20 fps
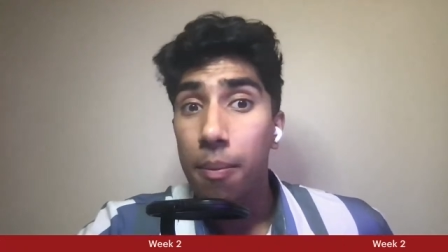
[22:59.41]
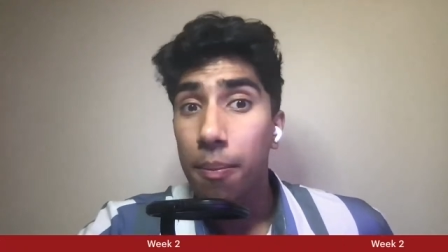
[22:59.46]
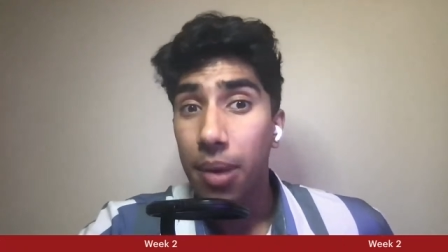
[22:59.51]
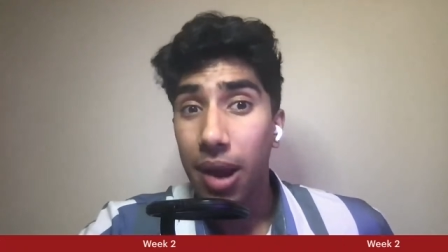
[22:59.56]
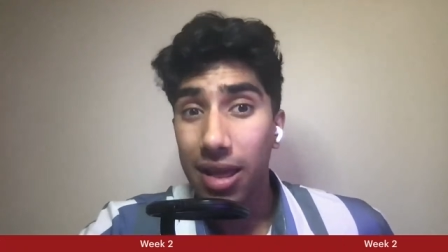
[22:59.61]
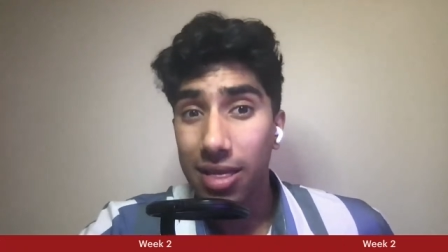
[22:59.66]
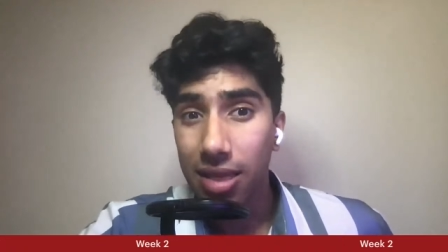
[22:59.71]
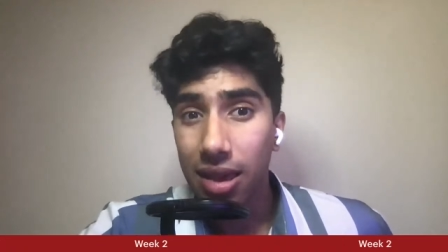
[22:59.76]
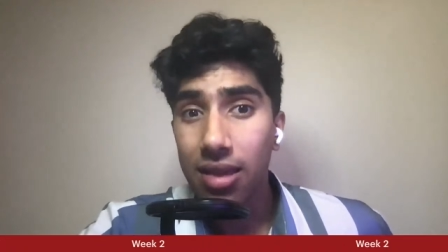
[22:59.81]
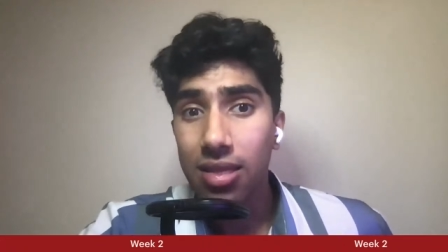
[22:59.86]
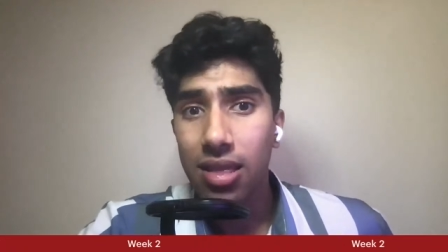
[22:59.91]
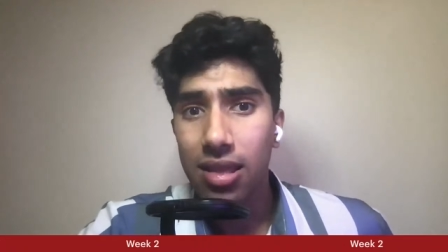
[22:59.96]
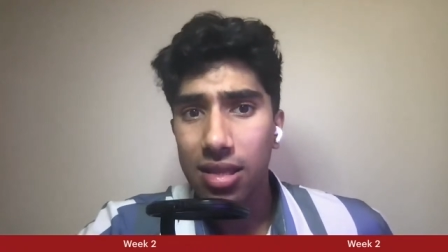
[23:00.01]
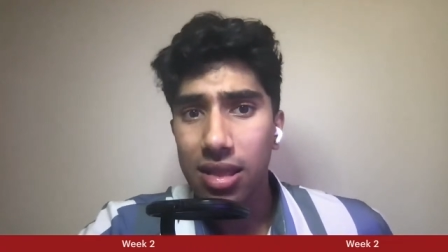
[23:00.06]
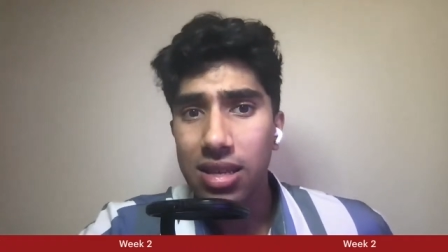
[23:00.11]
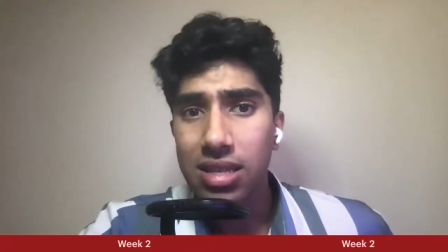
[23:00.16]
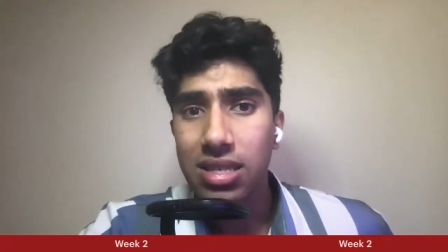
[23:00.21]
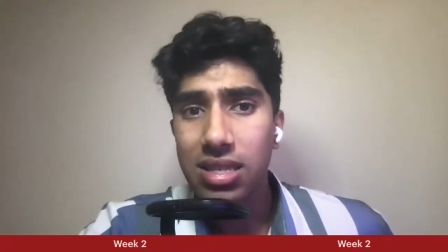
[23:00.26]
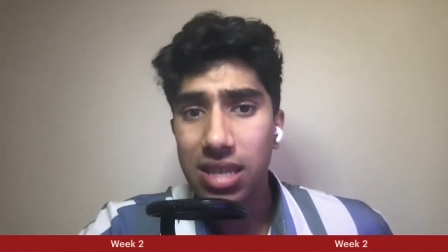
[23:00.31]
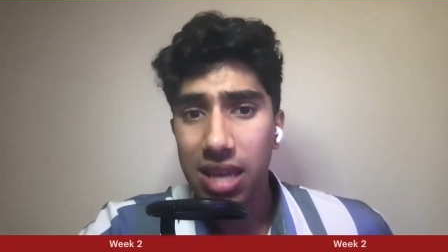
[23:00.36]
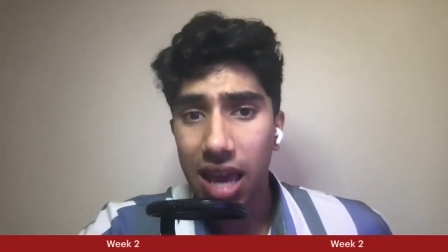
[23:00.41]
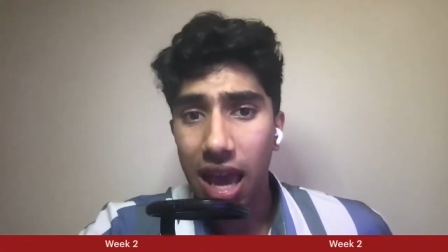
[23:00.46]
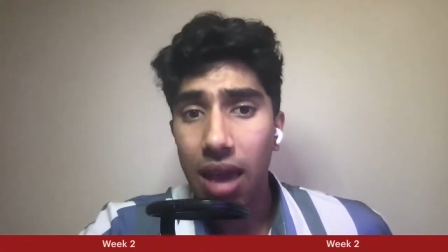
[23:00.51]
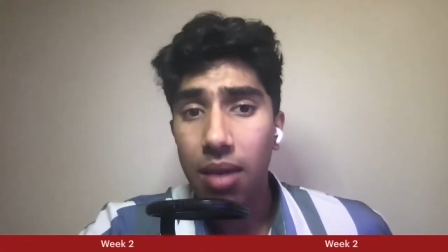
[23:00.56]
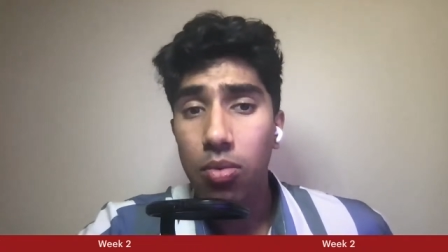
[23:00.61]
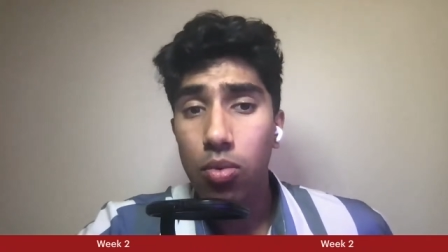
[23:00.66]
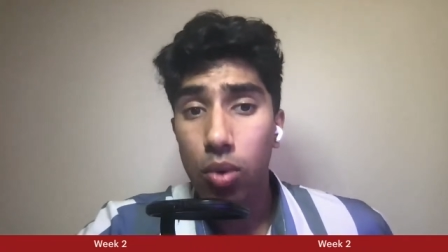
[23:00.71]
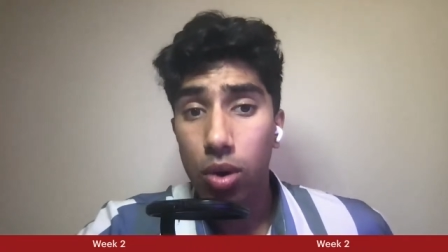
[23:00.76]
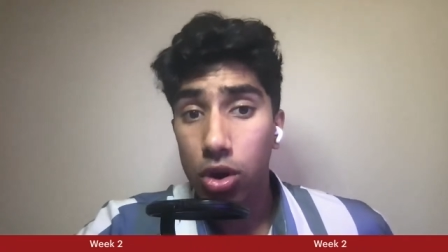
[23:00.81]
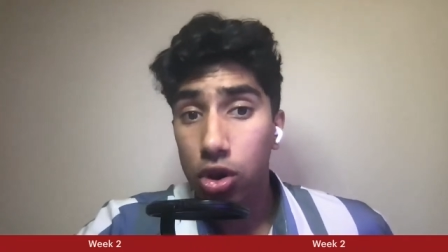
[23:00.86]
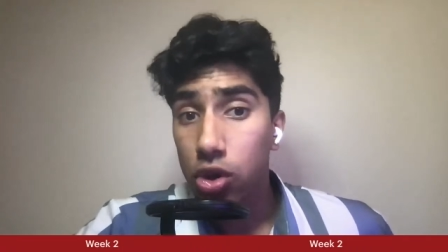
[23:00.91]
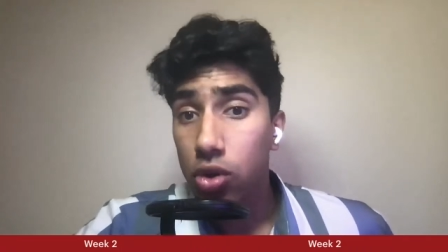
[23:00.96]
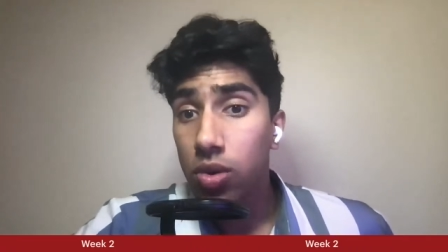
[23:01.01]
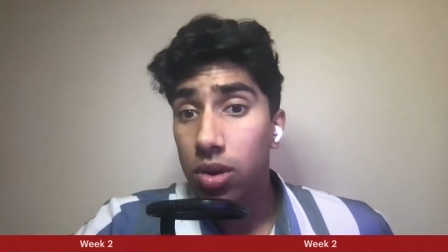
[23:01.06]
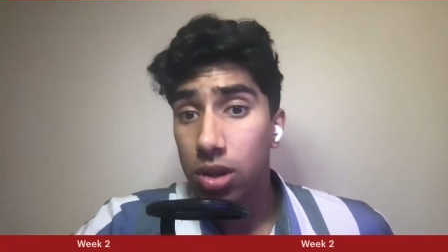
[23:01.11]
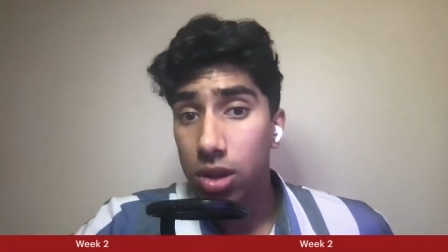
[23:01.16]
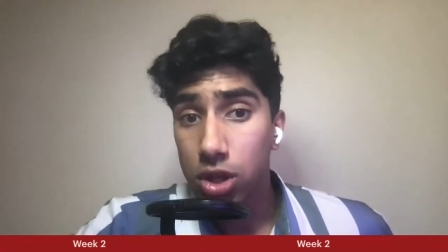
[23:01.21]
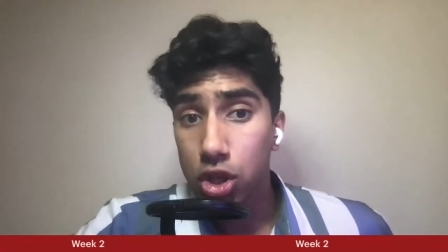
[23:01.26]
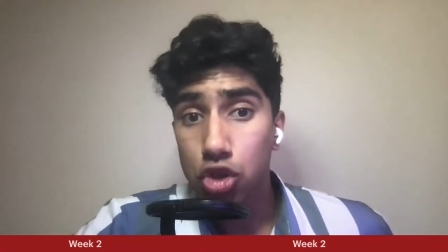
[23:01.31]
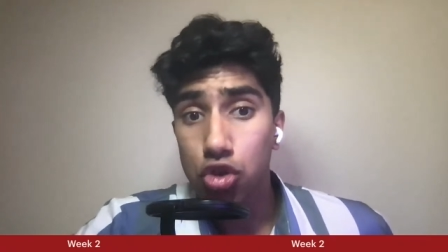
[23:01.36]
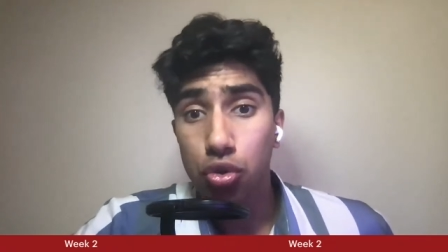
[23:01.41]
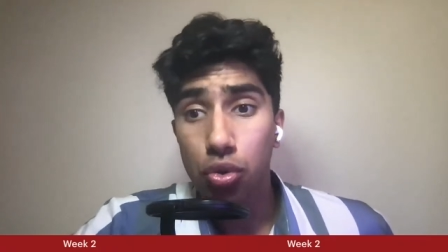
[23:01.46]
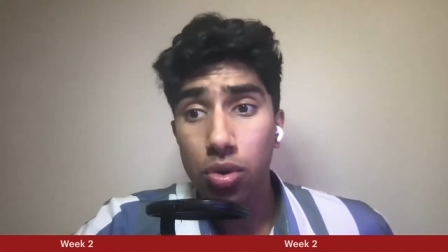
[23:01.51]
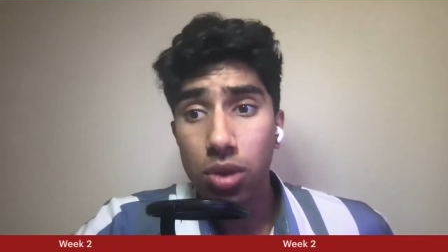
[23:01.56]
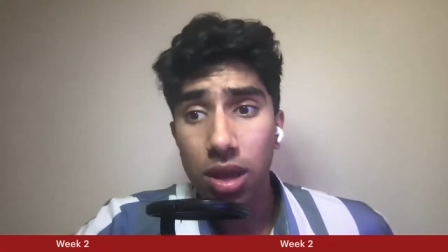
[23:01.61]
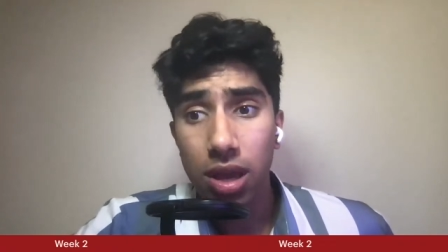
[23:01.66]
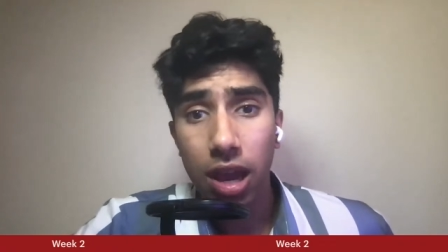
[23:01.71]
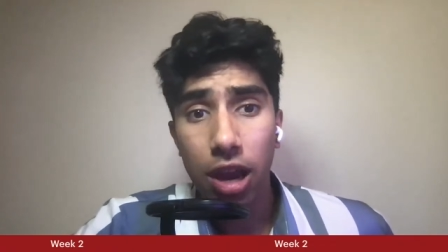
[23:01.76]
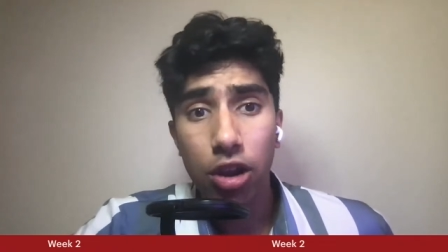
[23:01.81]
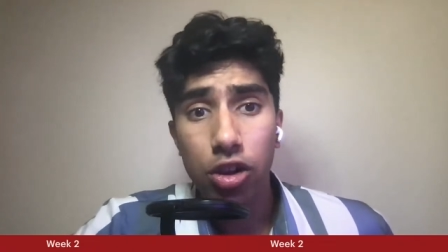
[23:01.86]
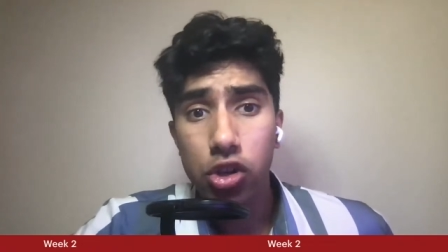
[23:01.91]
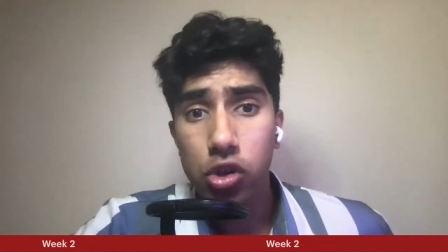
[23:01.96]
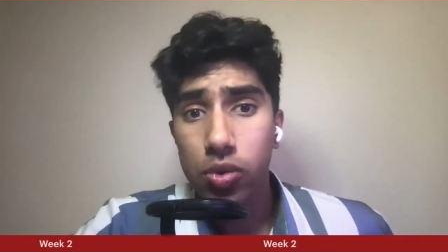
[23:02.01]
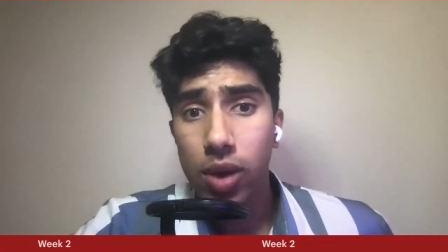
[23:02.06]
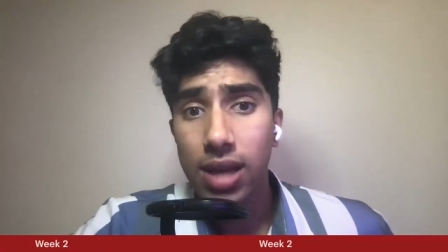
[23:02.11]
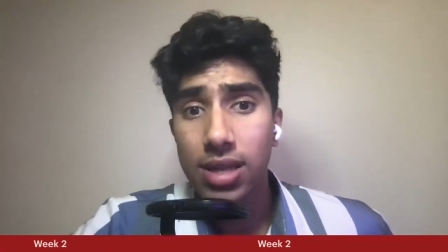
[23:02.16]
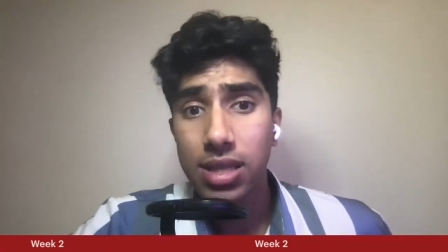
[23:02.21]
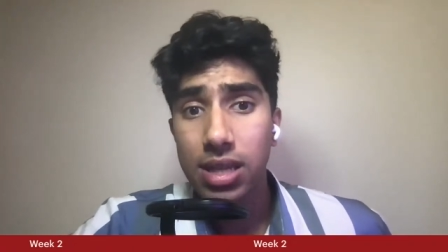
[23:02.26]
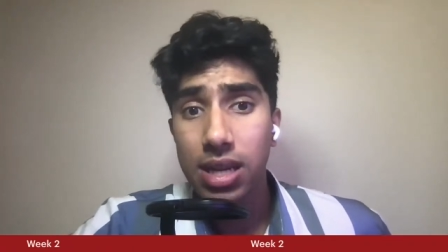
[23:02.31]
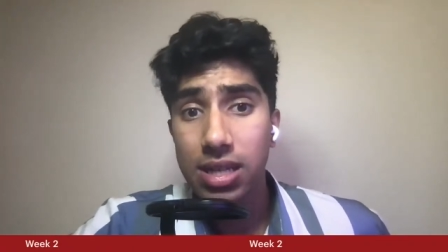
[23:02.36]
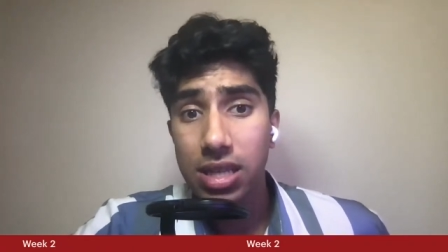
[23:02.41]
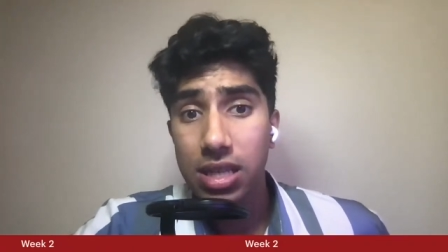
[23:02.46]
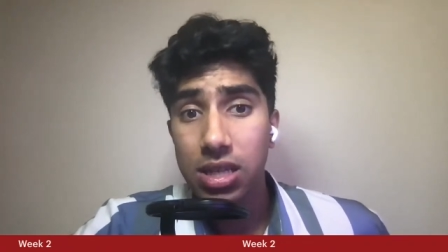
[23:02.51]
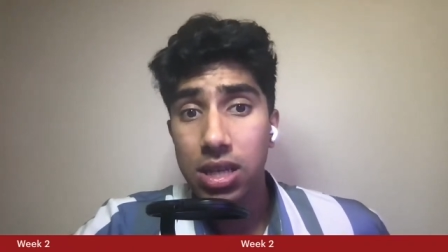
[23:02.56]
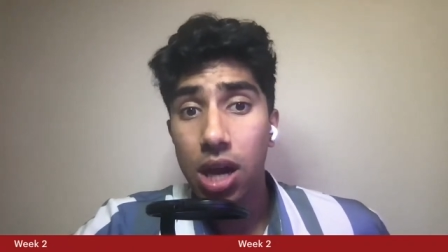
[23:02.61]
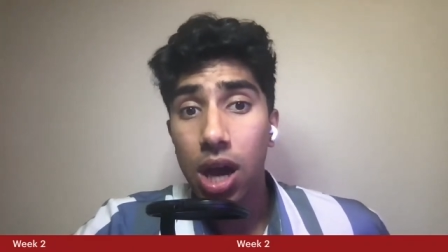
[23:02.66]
But I think that this is a game where you could truly characterize it as a